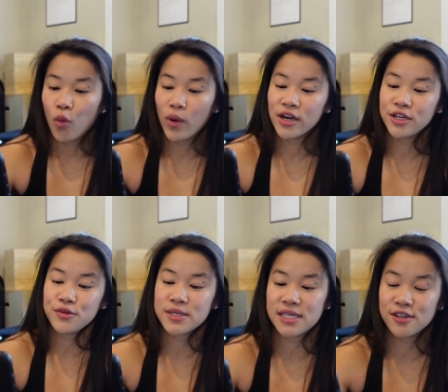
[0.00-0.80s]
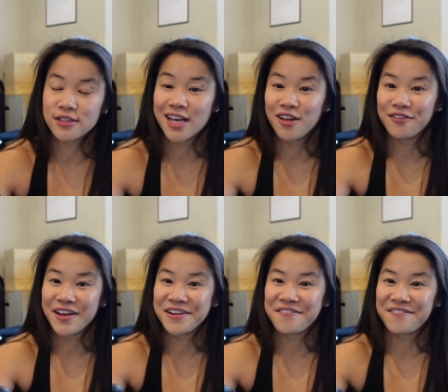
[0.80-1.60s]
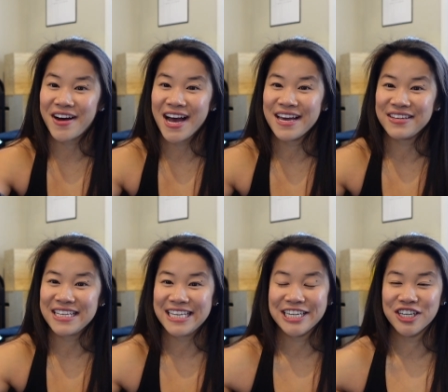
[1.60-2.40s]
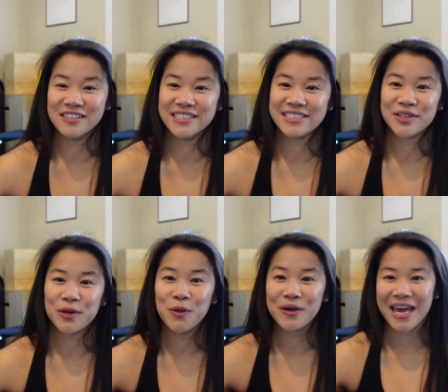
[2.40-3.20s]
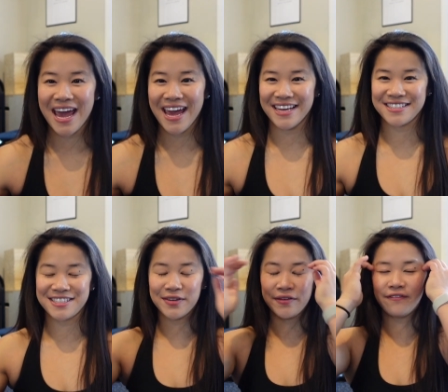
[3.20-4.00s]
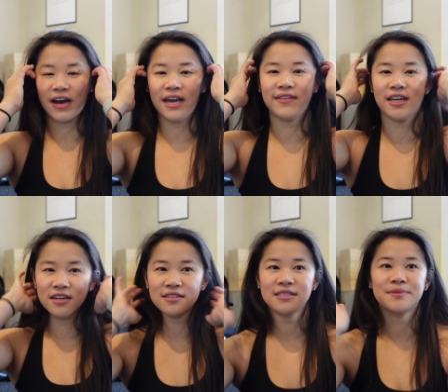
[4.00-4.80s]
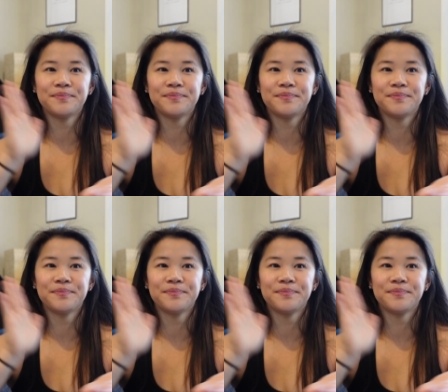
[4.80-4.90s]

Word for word: Where do you see yourself in five years? Okay, so in five years,